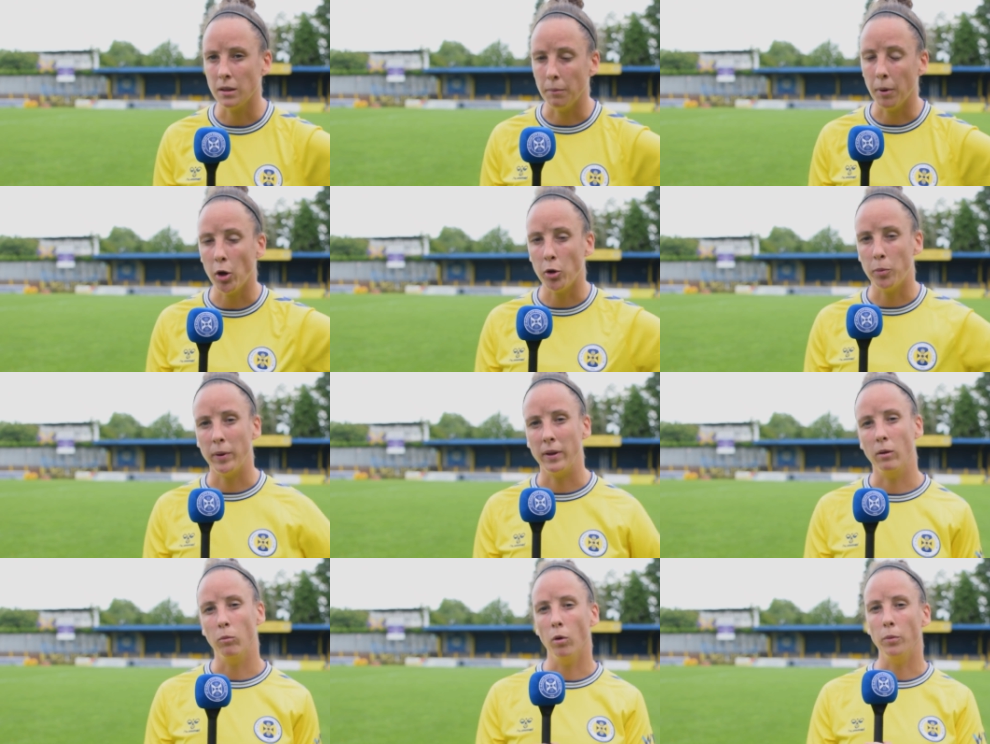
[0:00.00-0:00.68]
and I'm
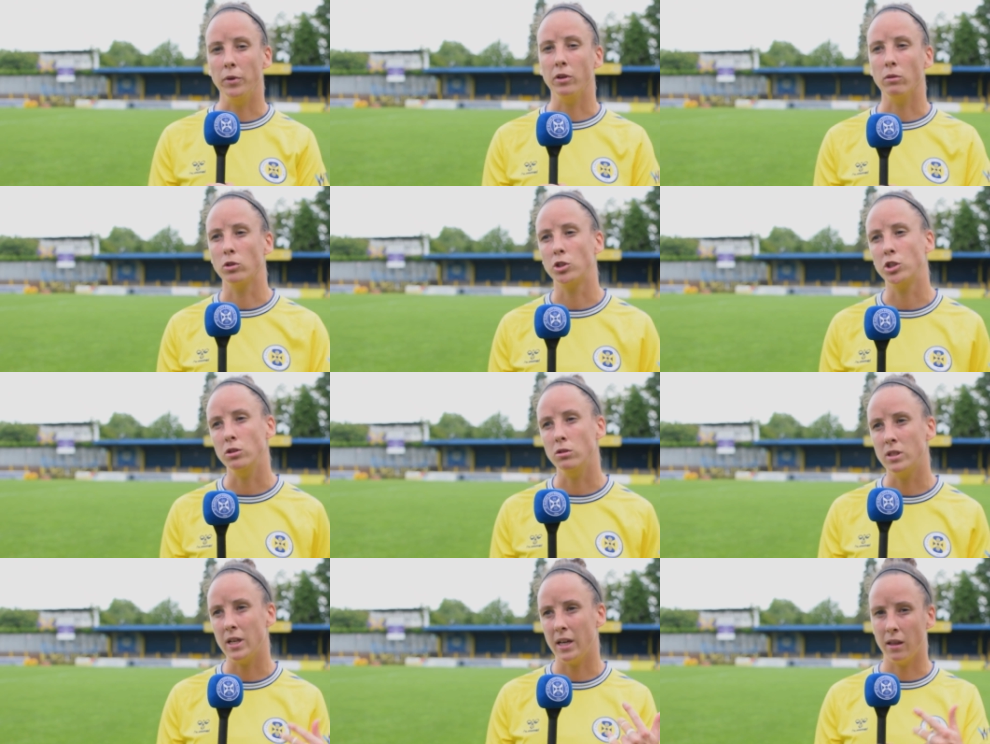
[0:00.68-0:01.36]
hoping that what we do on
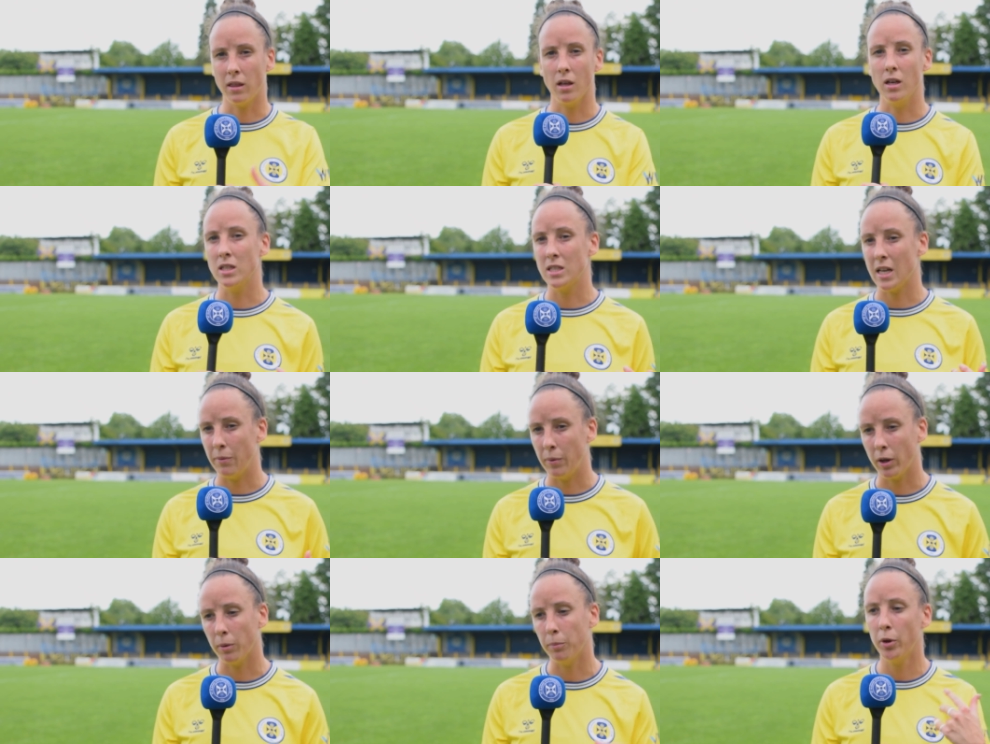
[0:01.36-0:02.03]
Tuesday and
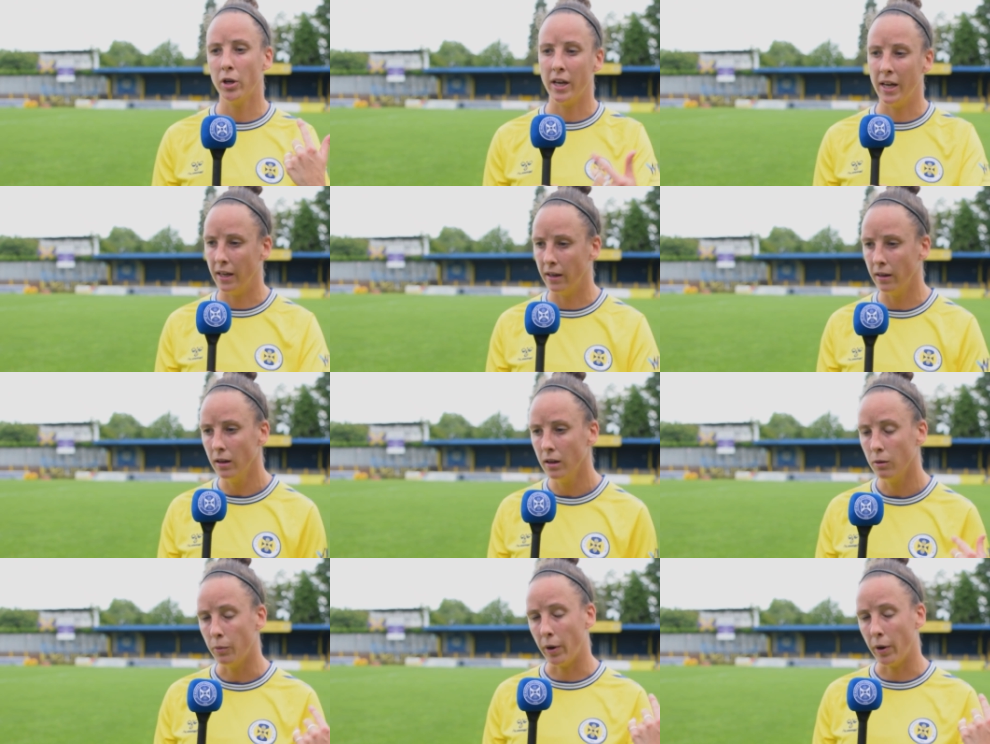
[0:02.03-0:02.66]
Thursday we can put it in,